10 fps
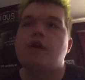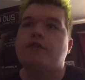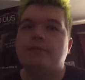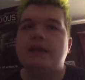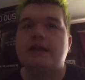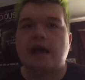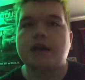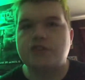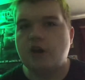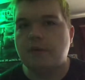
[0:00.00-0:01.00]
to be in
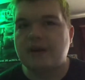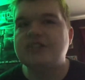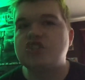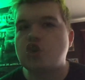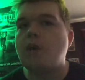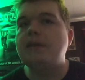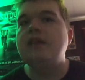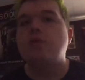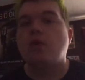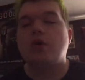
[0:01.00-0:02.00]
October. In so many
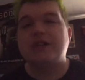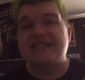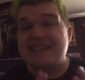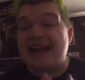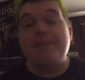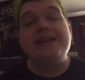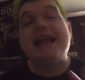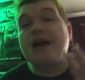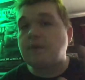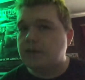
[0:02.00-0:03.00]
words, I mean,
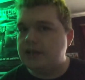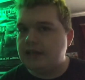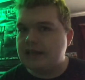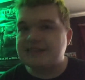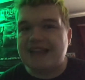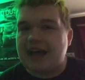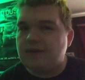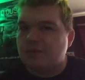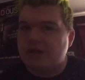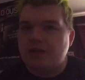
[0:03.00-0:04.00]
not really. That's not
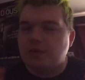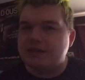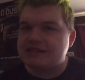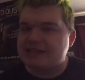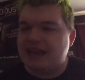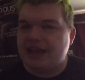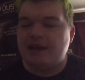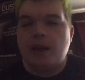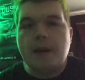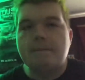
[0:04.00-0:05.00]
really what he's saying.
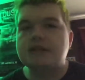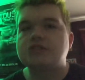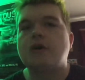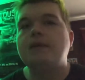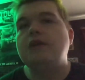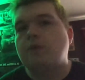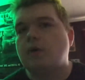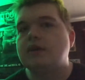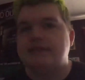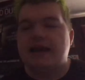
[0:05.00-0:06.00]
But in so many
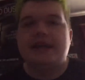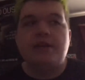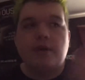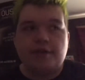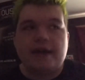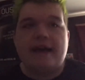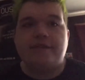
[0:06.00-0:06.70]
words, yeah, he'd rather have the